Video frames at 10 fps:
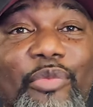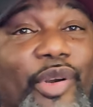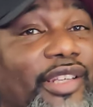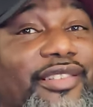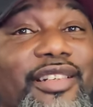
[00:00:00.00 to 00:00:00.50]

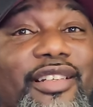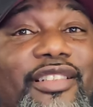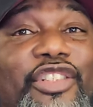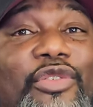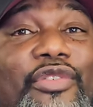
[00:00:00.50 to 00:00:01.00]
president of
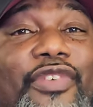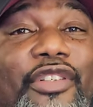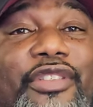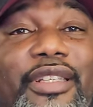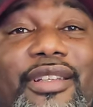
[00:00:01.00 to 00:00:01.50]
the
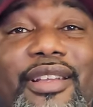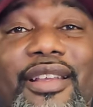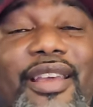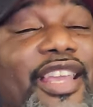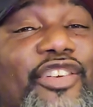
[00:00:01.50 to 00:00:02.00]
university,
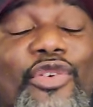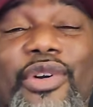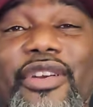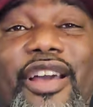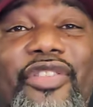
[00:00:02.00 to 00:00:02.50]
ain't
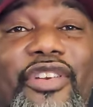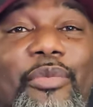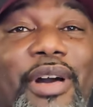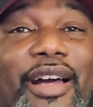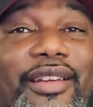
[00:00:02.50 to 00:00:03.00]
doing nothing
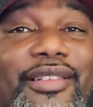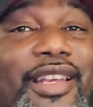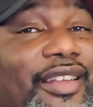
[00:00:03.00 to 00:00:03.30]
about it.